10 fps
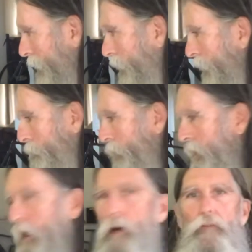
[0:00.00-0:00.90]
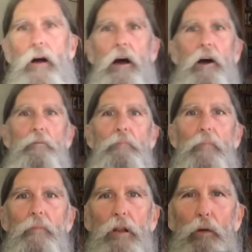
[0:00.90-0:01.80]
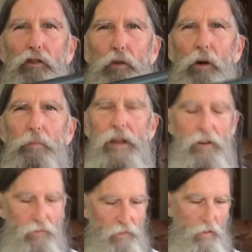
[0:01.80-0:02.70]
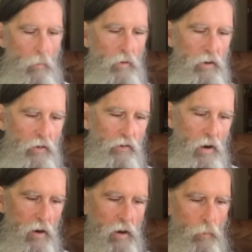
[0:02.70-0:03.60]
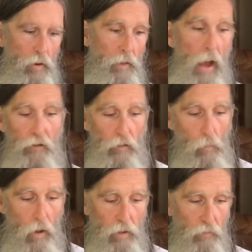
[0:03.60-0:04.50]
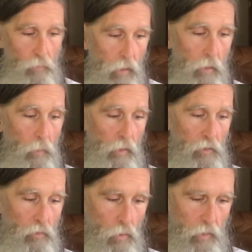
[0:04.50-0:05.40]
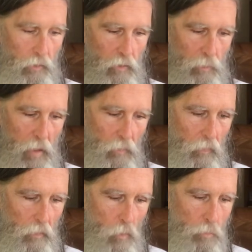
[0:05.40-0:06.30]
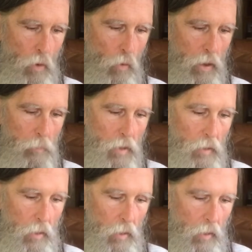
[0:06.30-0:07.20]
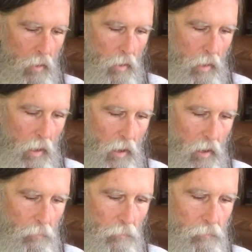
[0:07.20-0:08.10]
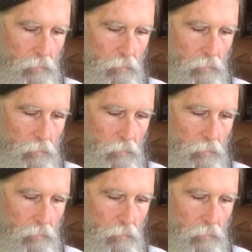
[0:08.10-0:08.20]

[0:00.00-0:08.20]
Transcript: a couple of um, little short pieces I wanted to share here with you. Actually, one is really, really short. It's just basically a little poem. Um,